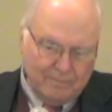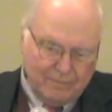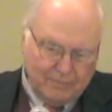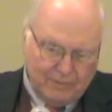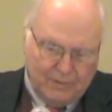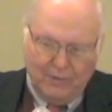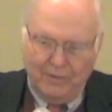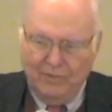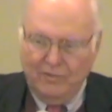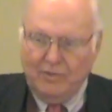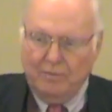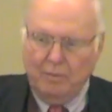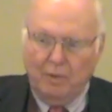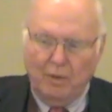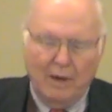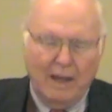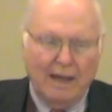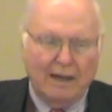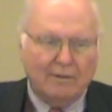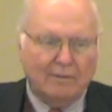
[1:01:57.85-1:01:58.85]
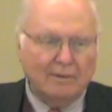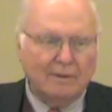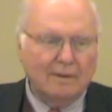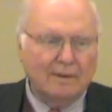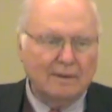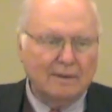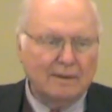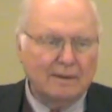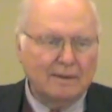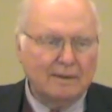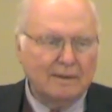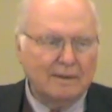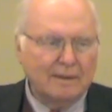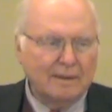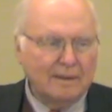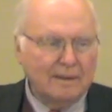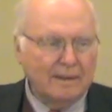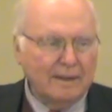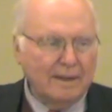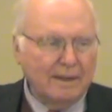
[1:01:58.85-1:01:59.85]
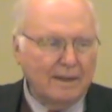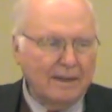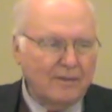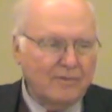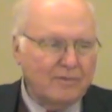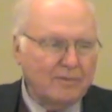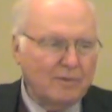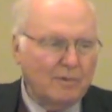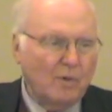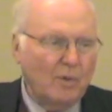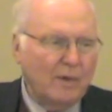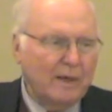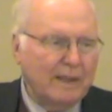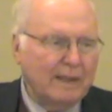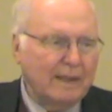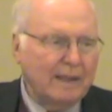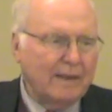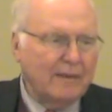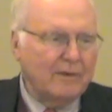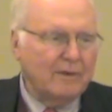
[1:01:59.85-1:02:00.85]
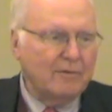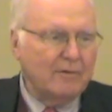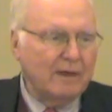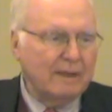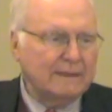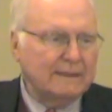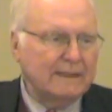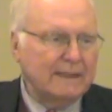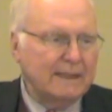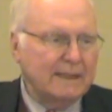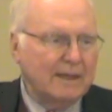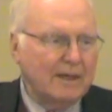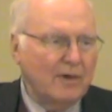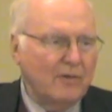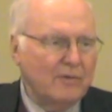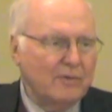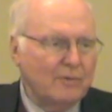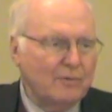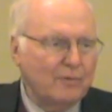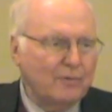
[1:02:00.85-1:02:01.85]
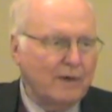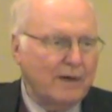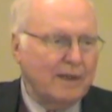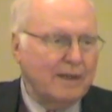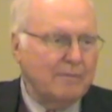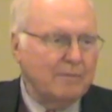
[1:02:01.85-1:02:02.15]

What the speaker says: turns them around and gets them going in the other direction. He goes in front of